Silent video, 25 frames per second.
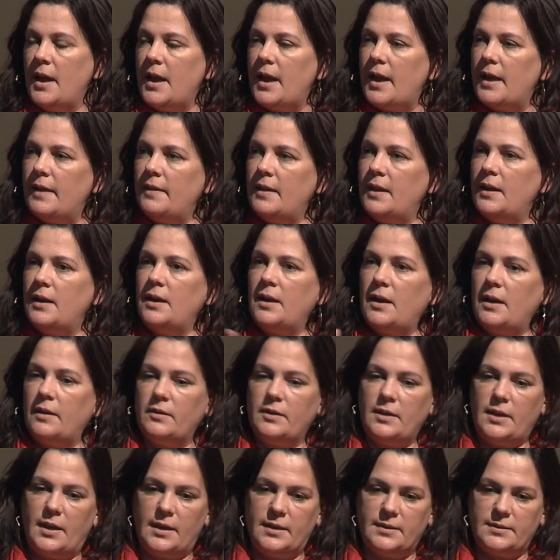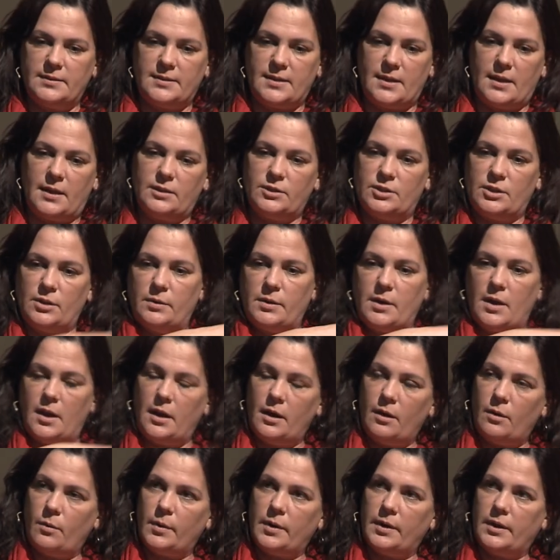And then another case that Joe and I
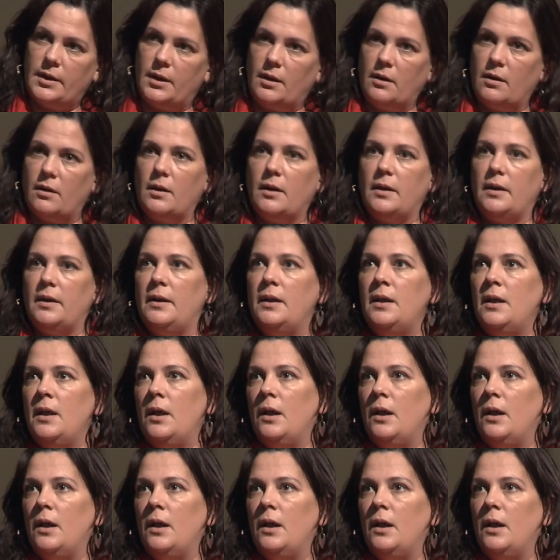are working on,